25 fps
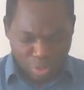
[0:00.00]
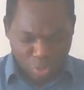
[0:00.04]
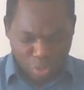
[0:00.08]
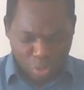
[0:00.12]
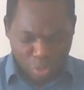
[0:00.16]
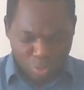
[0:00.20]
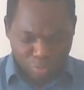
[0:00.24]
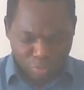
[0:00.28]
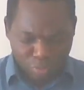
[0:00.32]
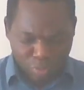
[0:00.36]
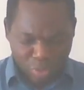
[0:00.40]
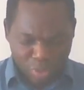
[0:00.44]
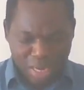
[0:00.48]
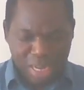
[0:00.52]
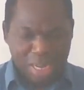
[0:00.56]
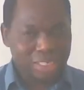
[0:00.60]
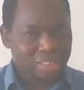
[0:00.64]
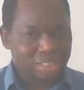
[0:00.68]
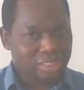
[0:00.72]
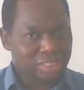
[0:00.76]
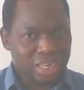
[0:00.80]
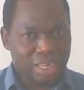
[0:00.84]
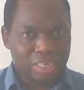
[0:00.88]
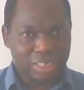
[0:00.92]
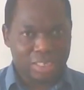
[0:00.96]
go for
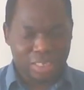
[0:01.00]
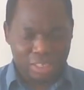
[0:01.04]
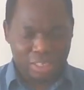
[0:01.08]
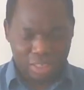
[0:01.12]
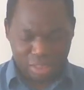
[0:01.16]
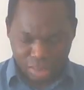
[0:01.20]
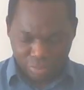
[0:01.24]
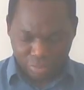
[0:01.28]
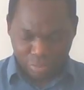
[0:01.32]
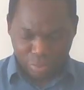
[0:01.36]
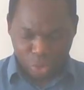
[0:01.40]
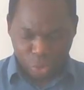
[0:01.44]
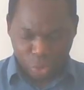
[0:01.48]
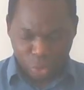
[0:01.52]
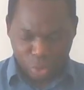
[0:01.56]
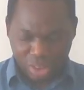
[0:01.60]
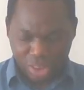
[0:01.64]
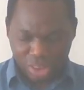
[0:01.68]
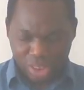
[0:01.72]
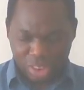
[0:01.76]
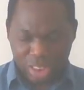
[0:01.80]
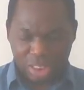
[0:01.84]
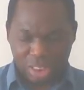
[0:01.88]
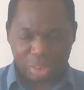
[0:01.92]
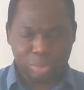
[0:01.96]
like 10 days, even
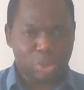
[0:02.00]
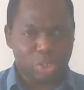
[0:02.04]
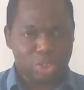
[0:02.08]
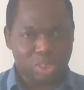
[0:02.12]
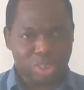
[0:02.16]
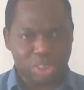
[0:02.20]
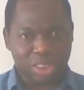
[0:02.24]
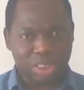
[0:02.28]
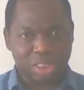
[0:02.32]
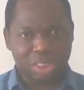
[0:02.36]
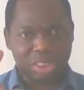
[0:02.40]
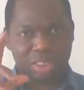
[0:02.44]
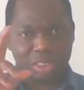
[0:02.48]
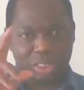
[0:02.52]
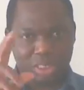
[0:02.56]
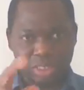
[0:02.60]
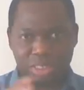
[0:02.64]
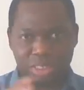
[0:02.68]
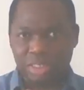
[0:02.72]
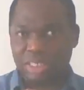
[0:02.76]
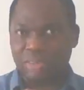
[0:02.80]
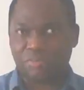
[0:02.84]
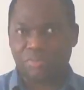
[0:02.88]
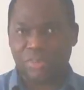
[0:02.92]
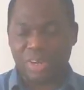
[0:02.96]
20 days, because
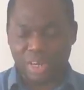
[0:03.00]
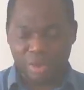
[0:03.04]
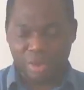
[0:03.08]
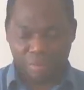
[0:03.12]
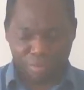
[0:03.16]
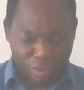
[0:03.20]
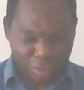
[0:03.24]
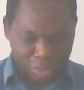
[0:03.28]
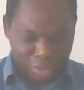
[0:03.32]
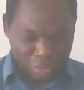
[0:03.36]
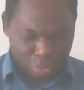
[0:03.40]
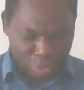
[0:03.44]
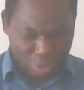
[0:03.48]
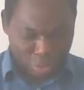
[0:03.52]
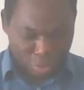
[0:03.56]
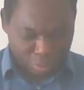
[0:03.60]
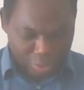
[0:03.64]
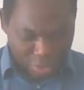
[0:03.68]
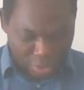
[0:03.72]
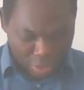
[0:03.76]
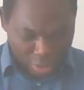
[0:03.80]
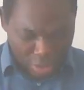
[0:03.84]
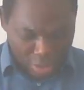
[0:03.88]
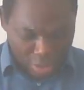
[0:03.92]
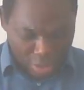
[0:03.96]
this is a very important
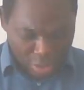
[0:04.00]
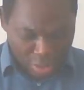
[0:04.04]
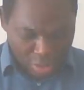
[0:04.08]
topic.